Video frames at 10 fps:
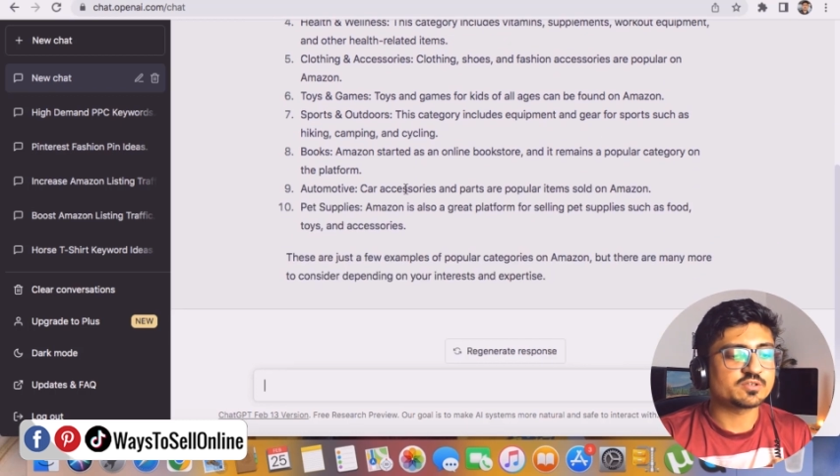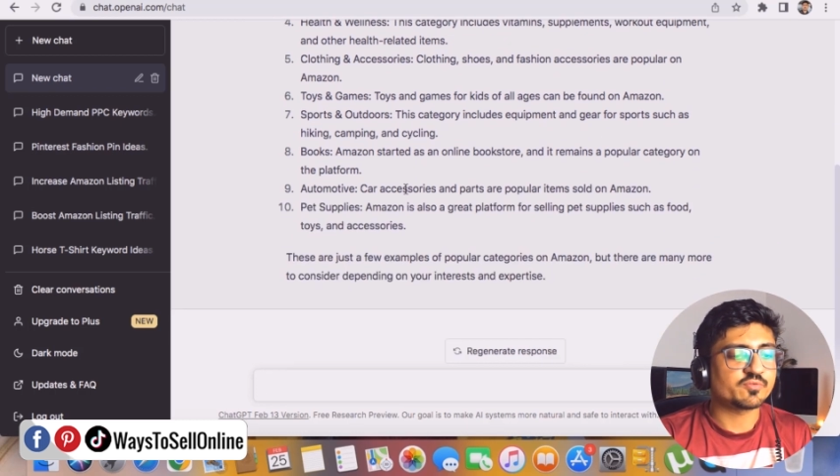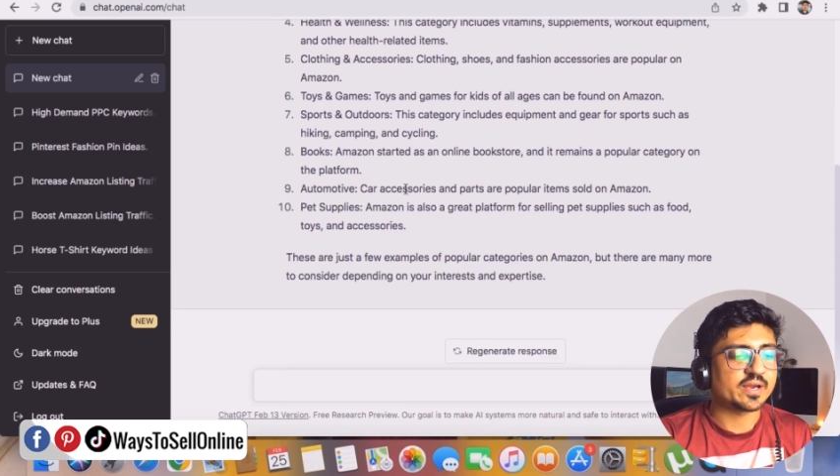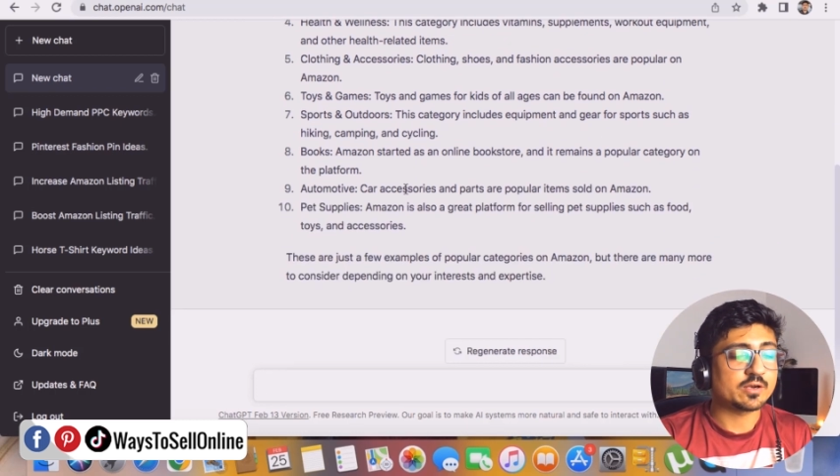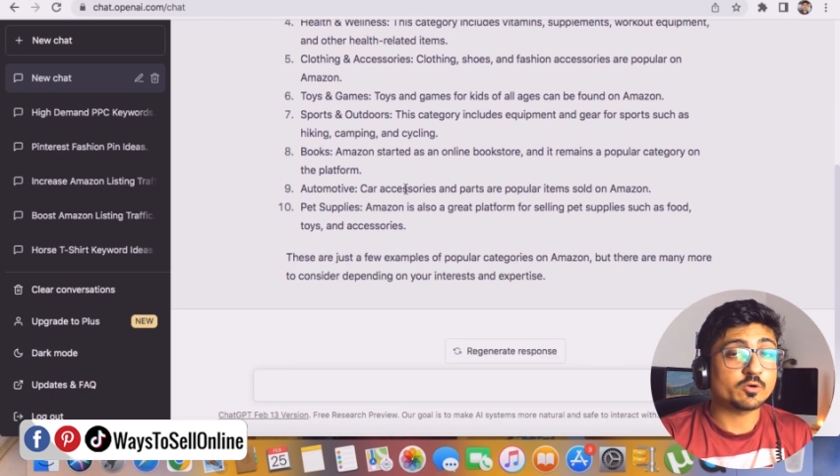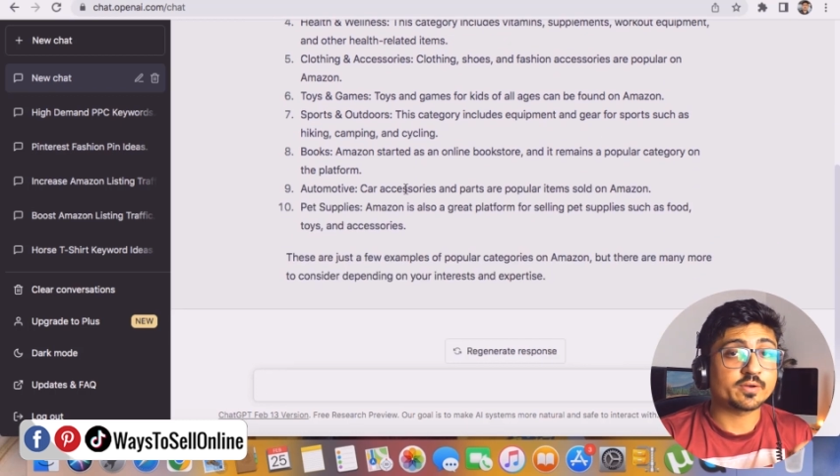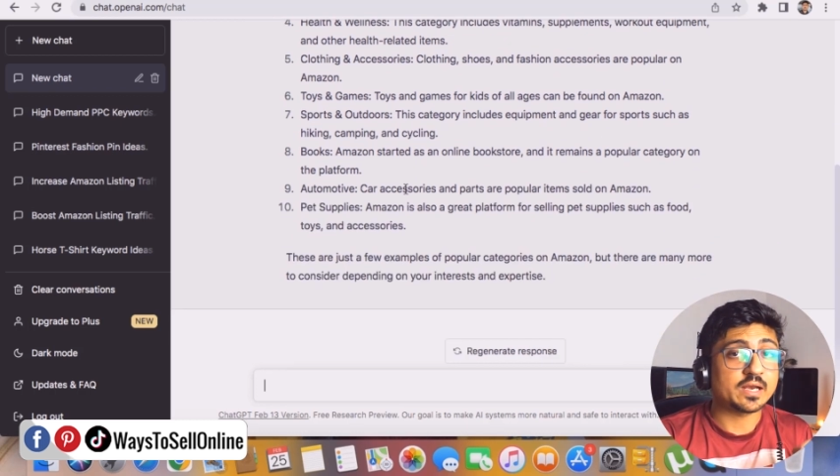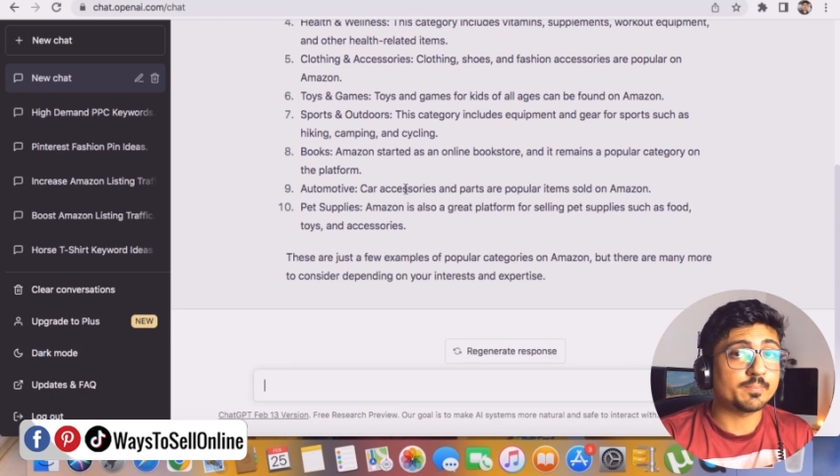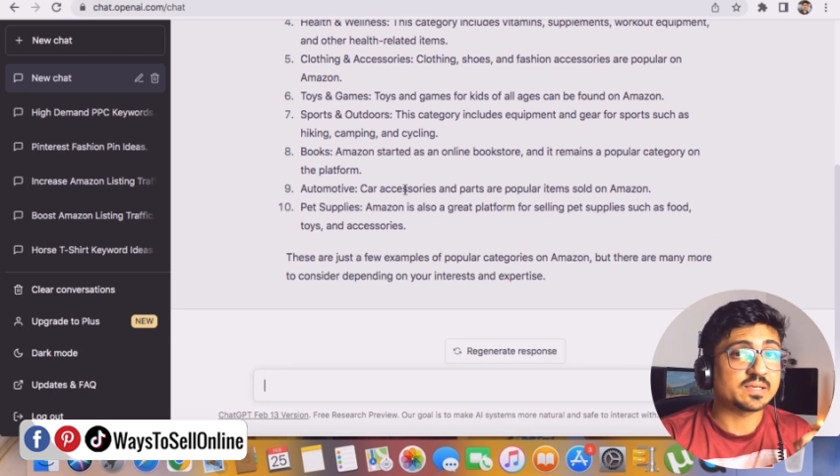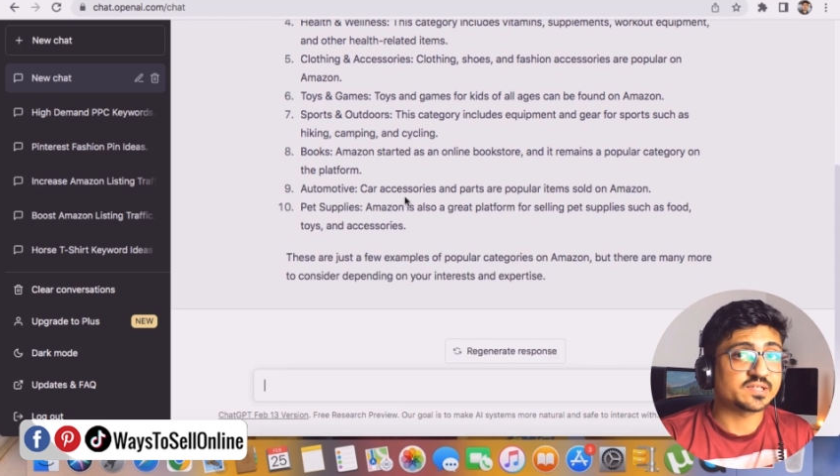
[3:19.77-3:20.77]
has find out
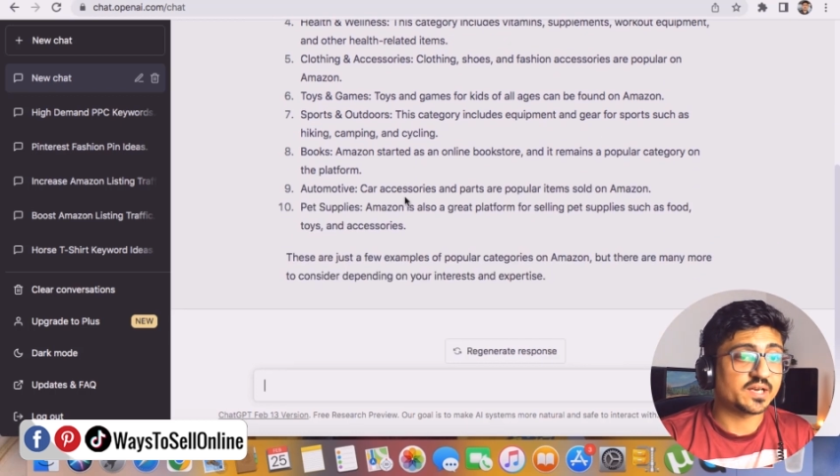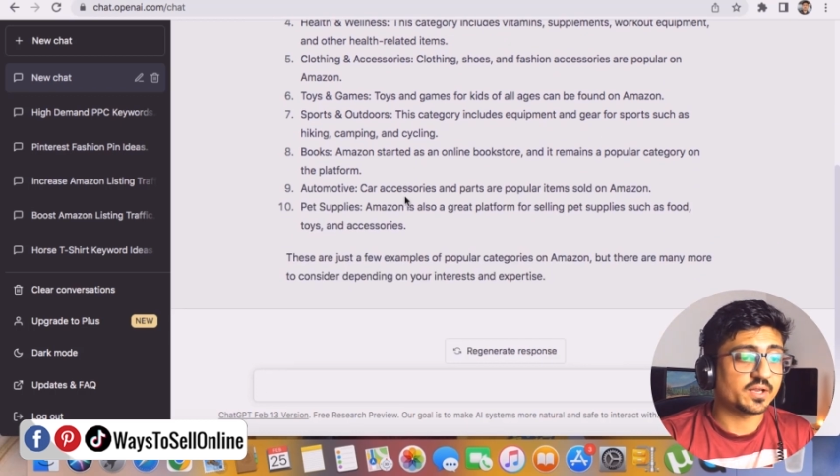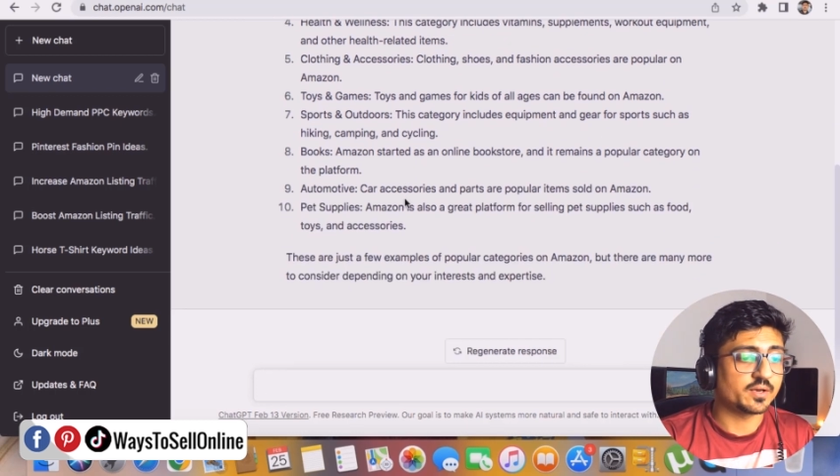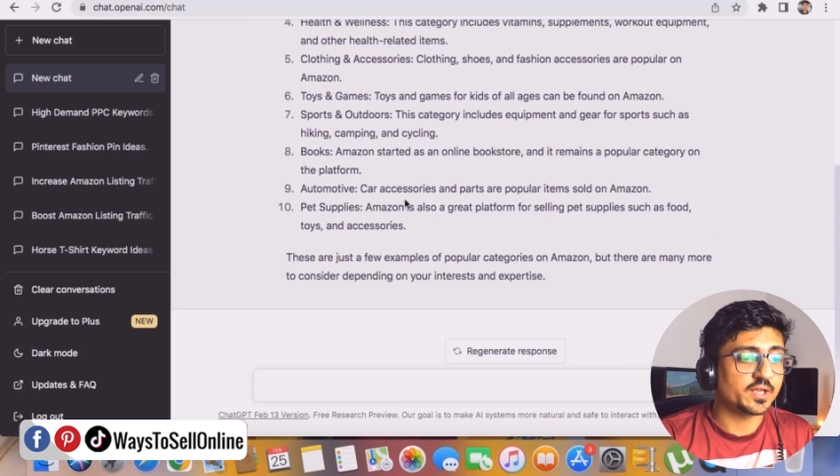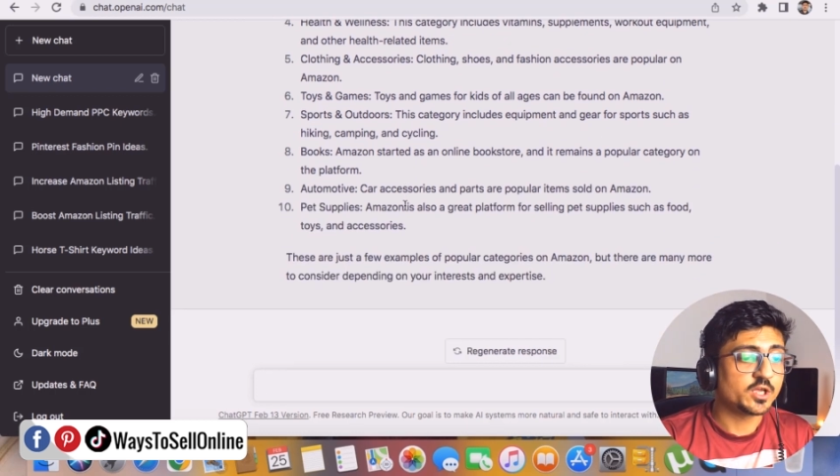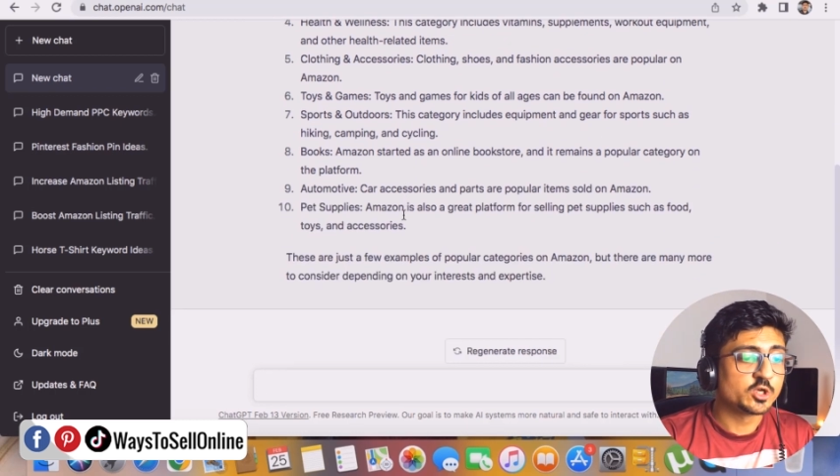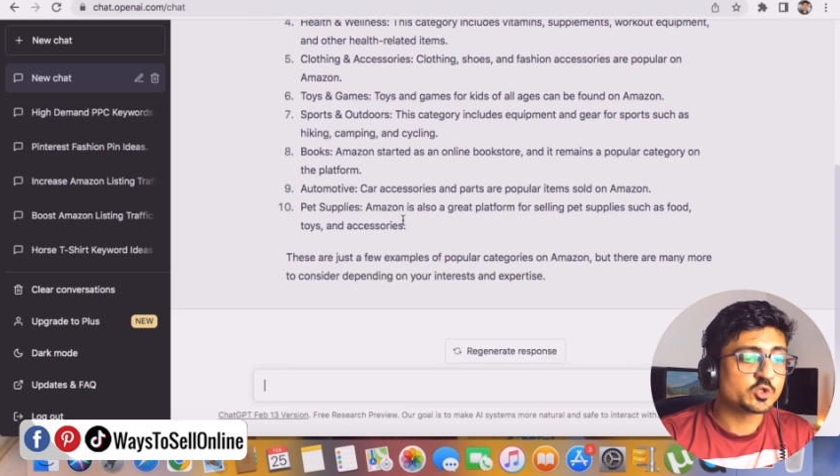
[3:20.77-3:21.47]
10 best category.